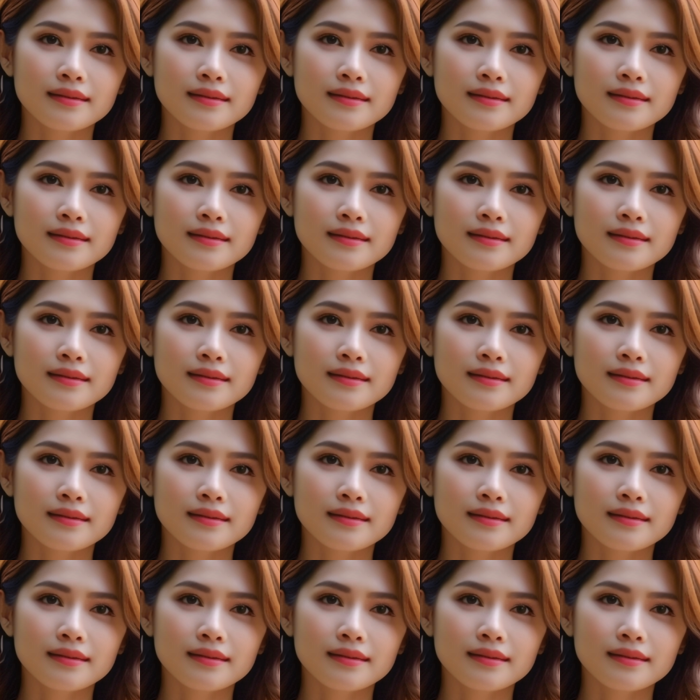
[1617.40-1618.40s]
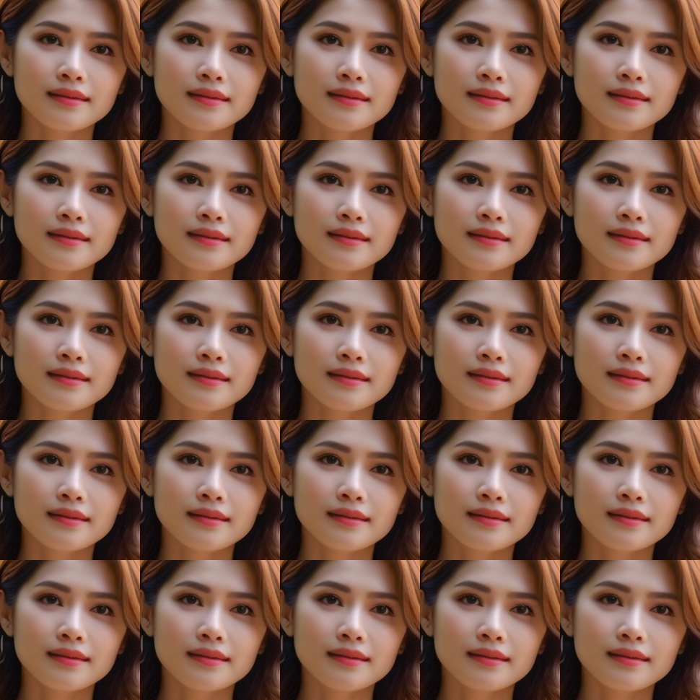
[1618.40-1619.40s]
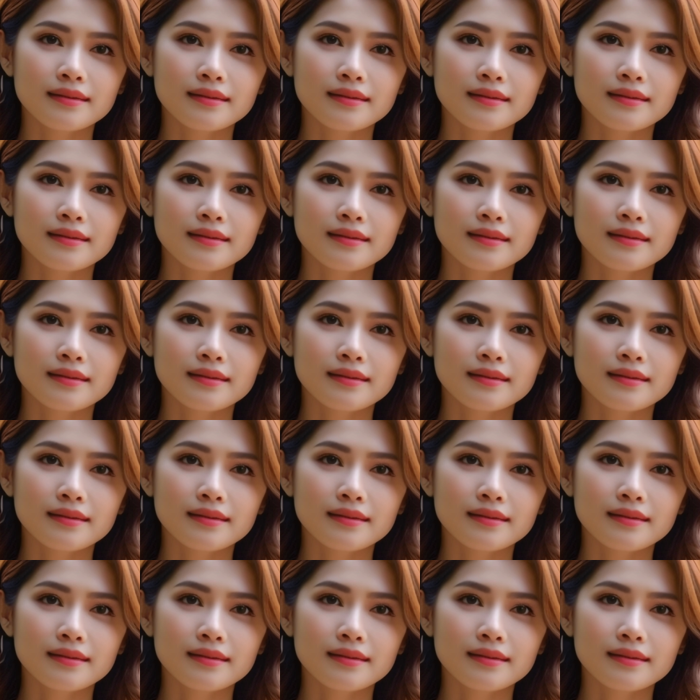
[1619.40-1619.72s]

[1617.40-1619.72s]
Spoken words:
This is a still picture; no speech is visible.